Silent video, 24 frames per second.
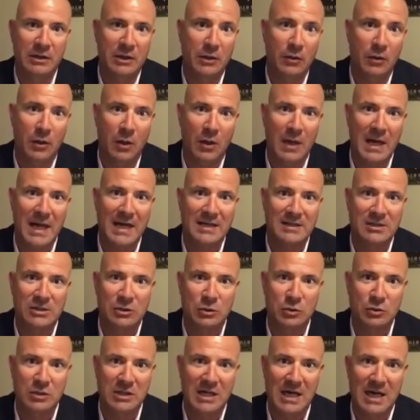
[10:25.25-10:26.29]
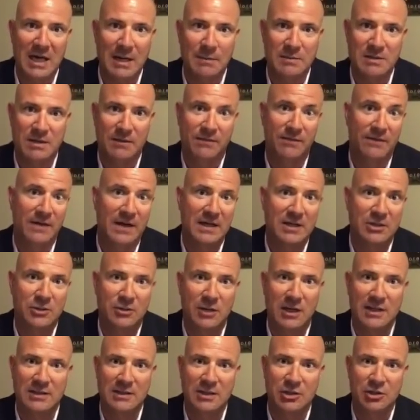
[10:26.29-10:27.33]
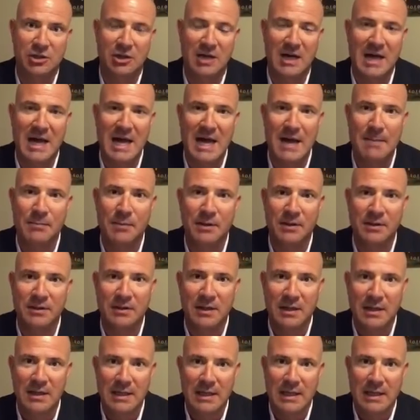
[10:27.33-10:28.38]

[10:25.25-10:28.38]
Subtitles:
the last two times a phase transition happened